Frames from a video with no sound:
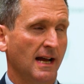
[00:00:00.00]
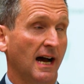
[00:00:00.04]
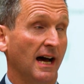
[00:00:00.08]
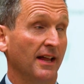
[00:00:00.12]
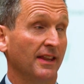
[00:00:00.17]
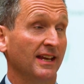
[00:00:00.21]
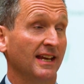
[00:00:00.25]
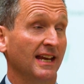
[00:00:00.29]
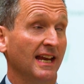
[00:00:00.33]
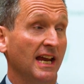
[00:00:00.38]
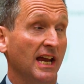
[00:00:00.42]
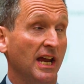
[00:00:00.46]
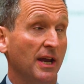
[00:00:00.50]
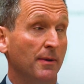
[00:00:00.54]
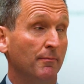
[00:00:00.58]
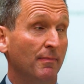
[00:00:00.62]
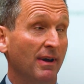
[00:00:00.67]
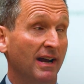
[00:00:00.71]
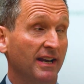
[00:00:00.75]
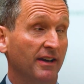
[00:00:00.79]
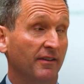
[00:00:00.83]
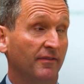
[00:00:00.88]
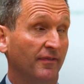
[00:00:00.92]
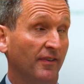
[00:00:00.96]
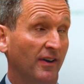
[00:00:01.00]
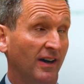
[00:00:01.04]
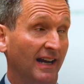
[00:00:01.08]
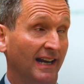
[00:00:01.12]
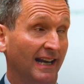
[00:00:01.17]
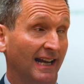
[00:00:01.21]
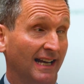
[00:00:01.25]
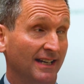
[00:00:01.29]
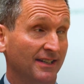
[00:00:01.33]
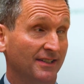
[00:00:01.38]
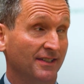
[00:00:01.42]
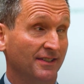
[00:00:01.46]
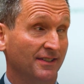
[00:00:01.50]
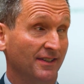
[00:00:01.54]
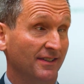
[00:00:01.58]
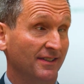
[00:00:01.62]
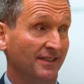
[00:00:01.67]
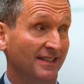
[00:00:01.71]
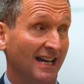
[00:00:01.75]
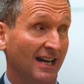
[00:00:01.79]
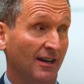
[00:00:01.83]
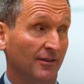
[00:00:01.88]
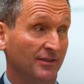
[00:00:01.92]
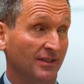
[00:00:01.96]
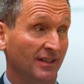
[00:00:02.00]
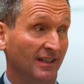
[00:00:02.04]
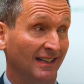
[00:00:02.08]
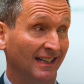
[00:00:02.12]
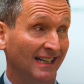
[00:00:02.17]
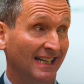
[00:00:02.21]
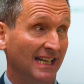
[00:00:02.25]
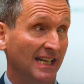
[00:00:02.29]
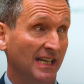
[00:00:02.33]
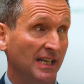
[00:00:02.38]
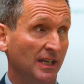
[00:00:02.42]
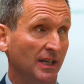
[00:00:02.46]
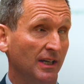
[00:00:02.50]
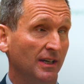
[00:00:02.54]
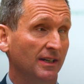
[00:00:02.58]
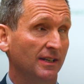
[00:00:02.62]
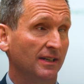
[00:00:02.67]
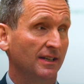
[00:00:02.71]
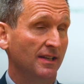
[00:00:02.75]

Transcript: I think embedded finance is undoubtedly